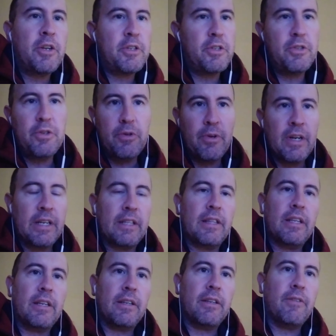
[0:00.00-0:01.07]
do
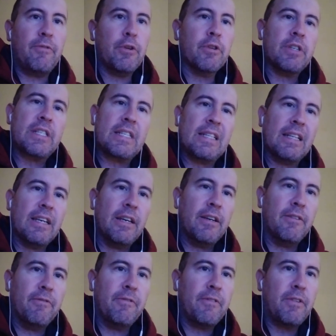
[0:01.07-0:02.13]
anything. If you're a
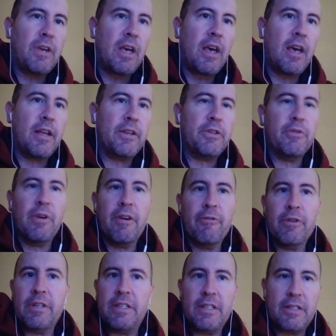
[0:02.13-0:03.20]
slave and you
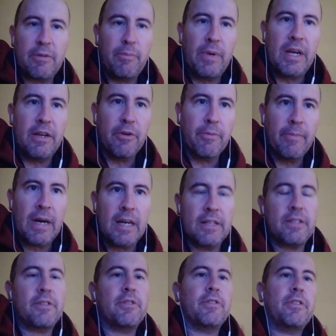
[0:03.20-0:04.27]
ever disobey your
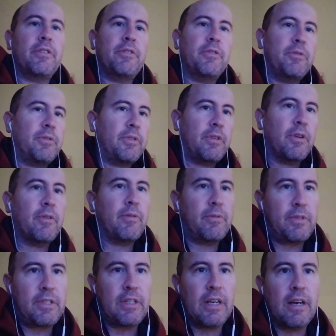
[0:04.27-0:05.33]
master, you go
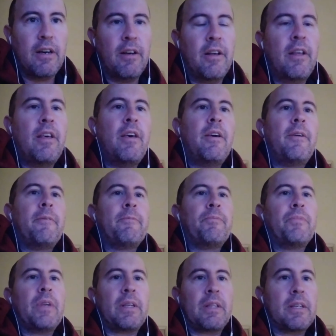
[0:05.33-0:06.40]
to hell.
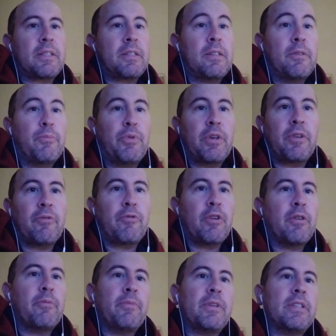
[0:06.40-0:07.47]
Like that's in the book of
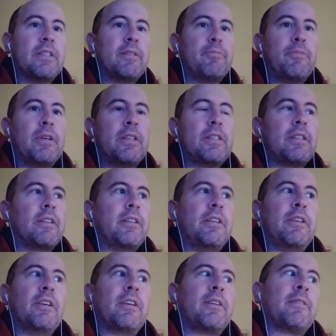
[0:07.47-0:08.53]
Romans,
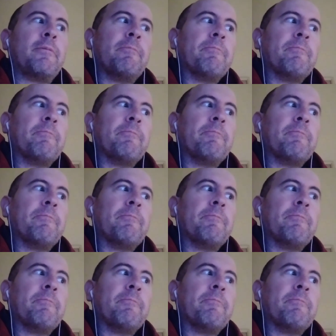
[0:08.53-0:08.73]
basically. Like,